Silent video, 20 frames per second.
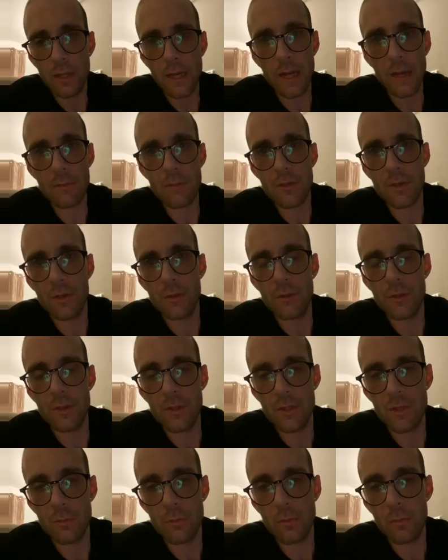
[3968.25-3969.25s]
Absolutely,
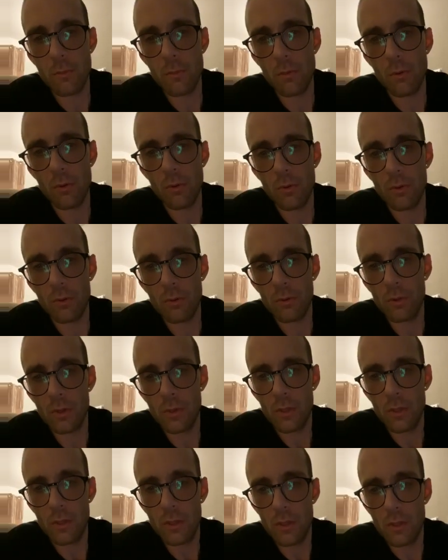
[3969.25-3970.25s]
there should be a memorial.
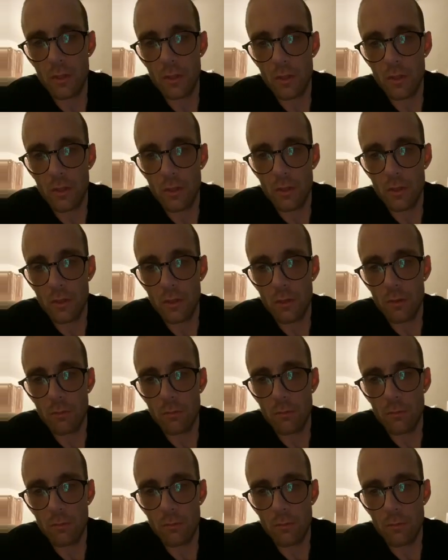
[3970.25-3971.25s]

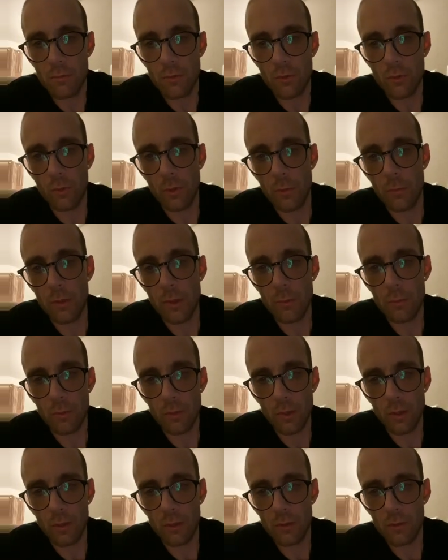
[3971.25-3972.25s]
There's already
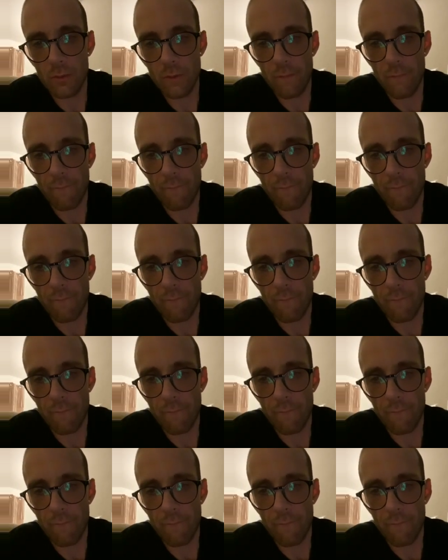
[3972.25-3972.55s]
people gone.